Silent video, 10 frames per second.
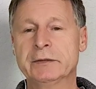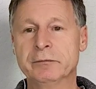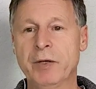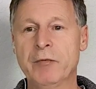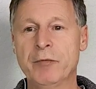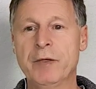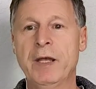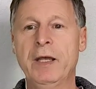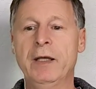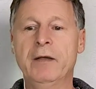when we
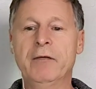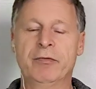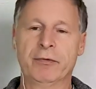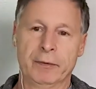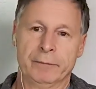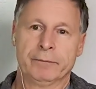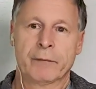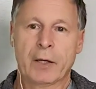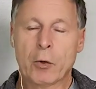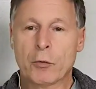have,
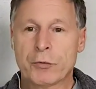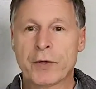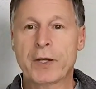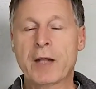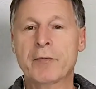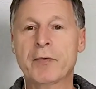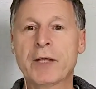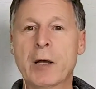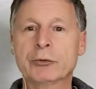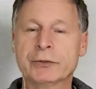
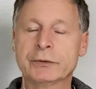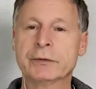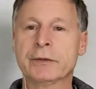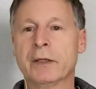300,000